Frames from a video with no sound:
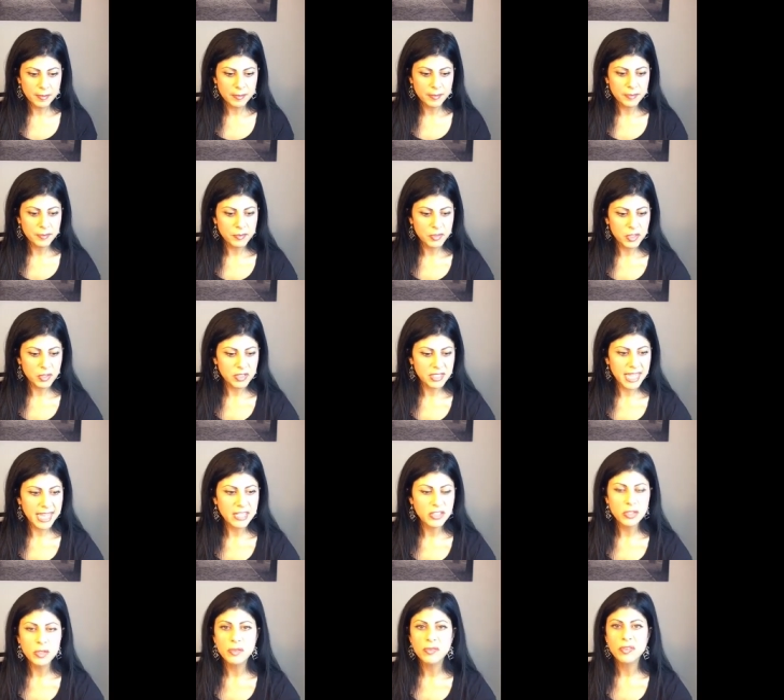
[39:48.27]
So stay
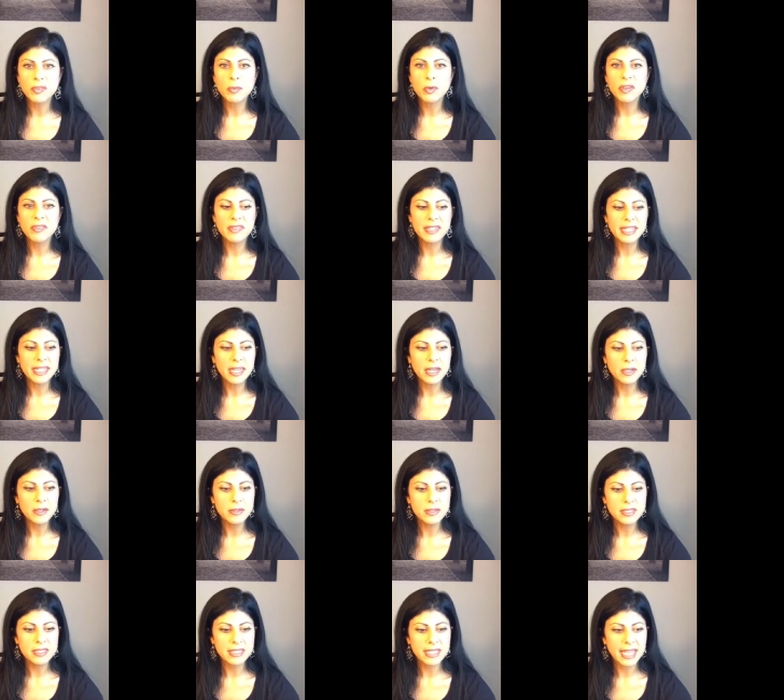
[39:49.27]
tuned for more
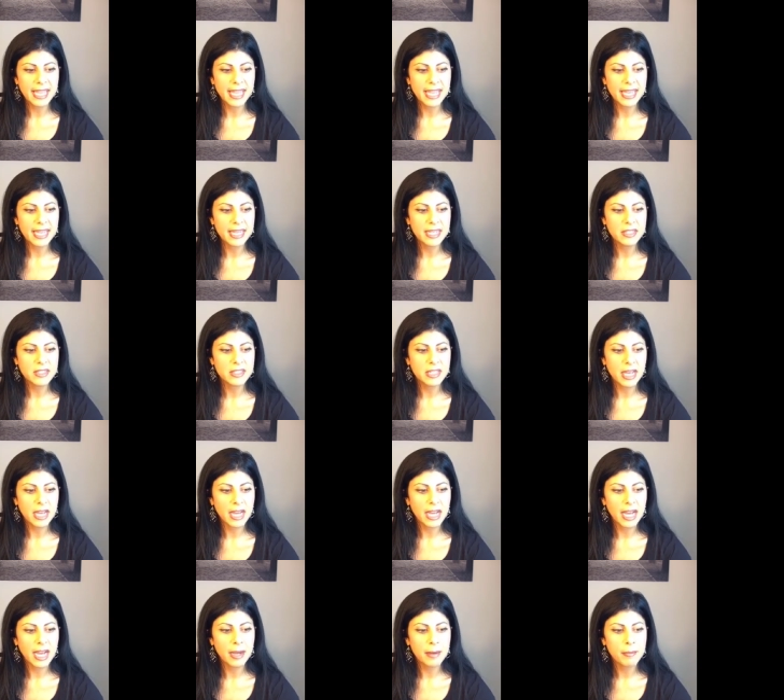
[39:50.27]
videos, and
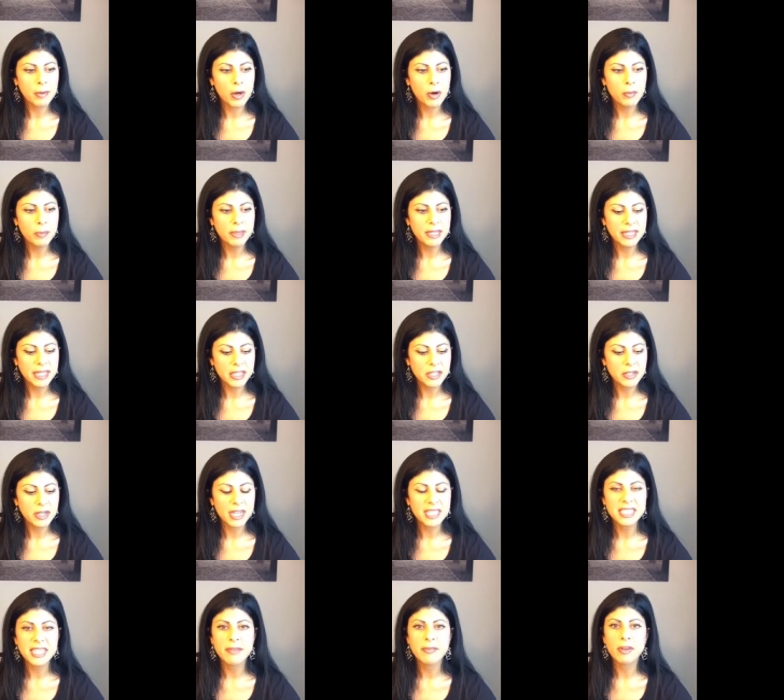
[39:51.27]
I'm hoping that you
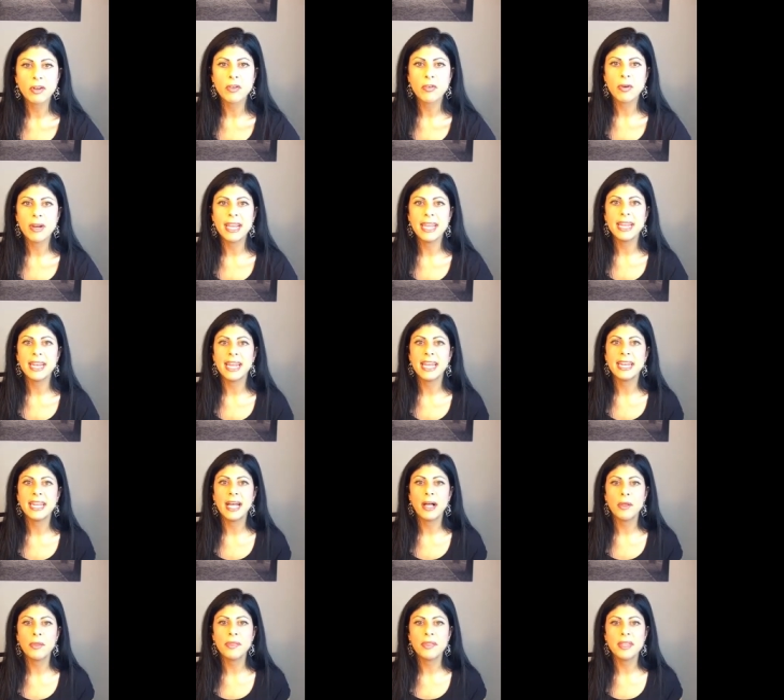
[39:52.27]
guys have a great and
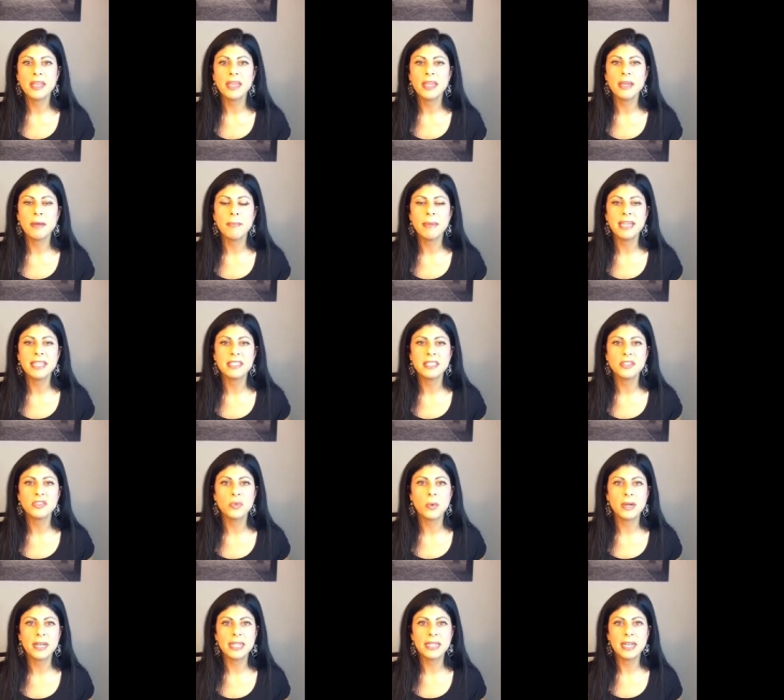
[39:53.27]
healthy, amazing
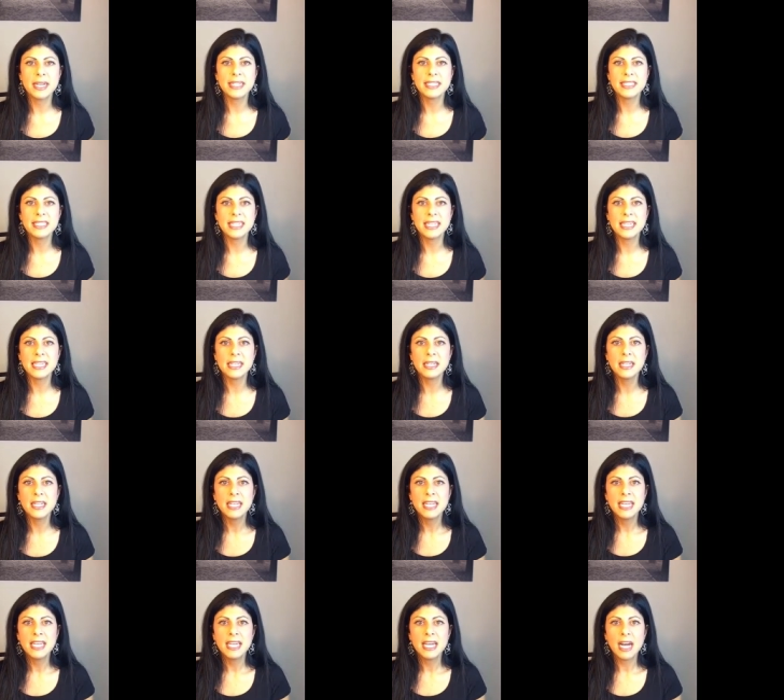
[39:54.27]
2019.
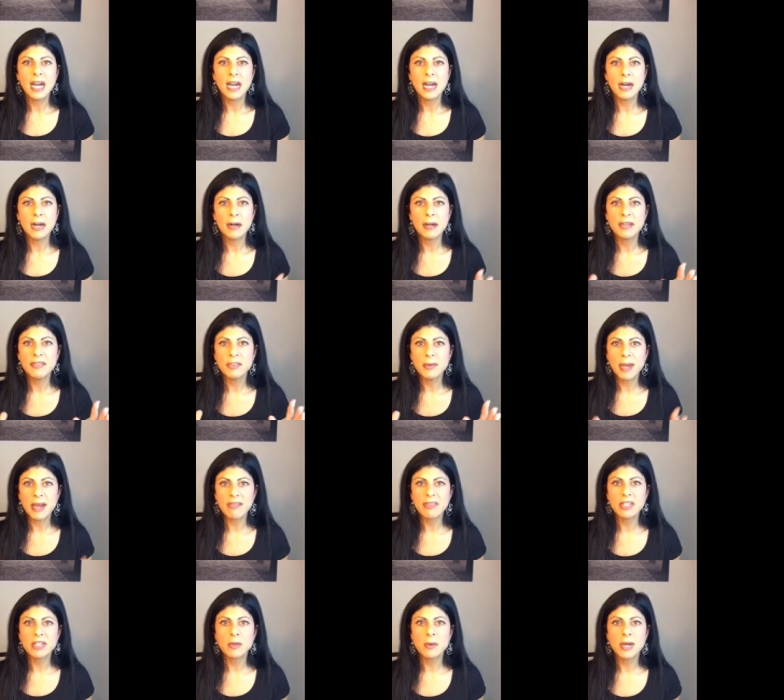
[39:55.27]
If you have
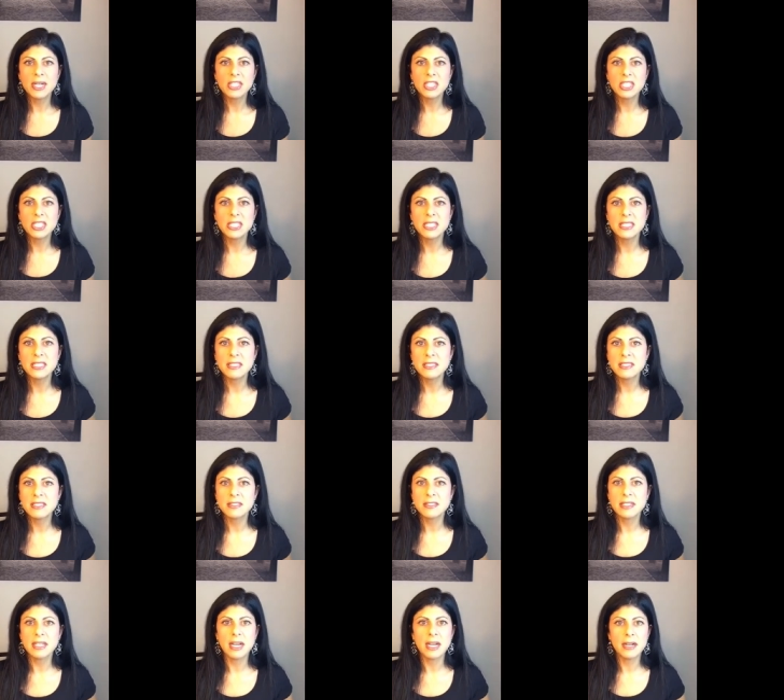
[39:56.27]
any
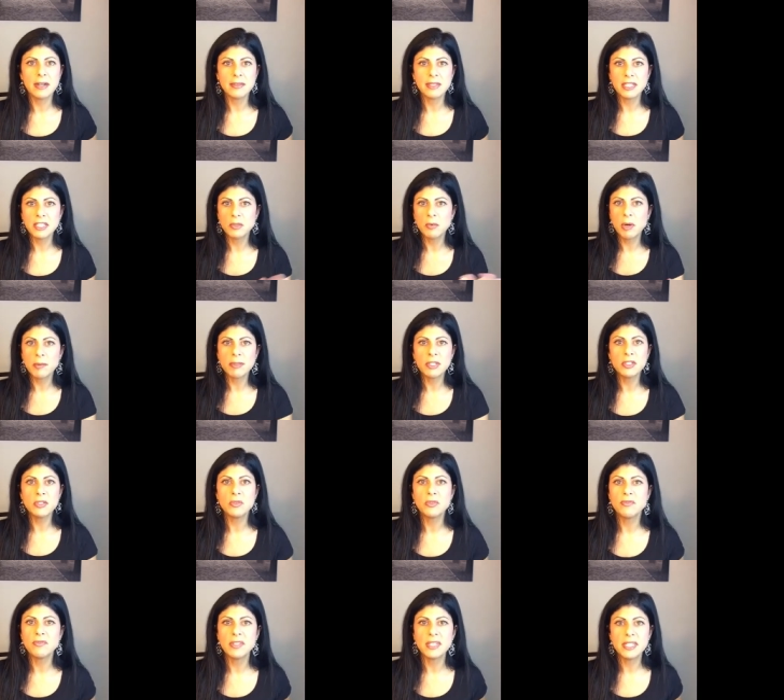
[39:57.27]
questions that you want me to
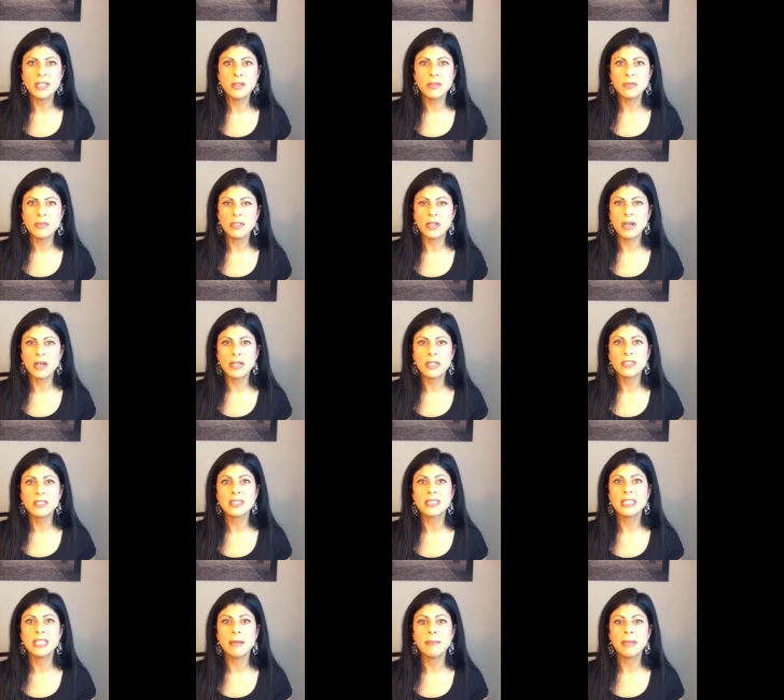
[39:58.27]
do videos on,
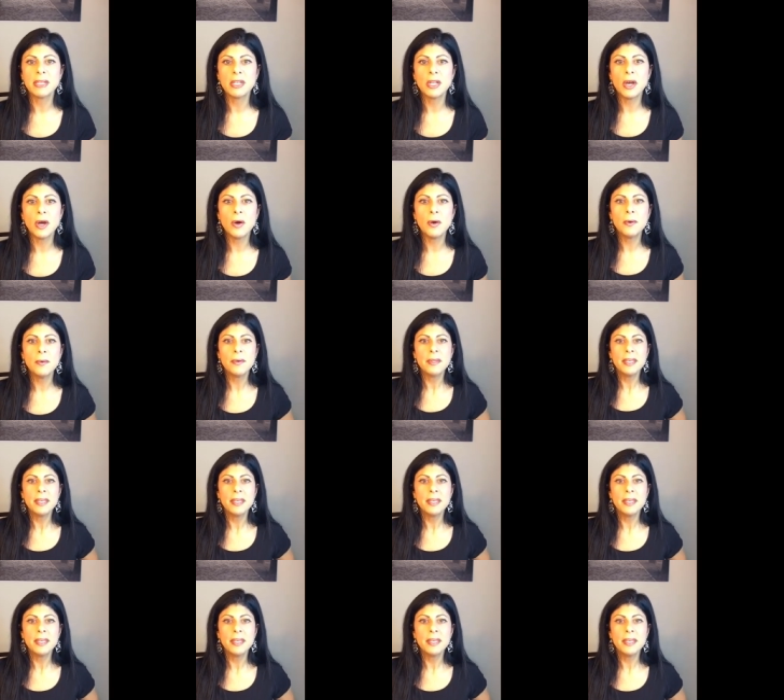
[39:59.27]
just let me know.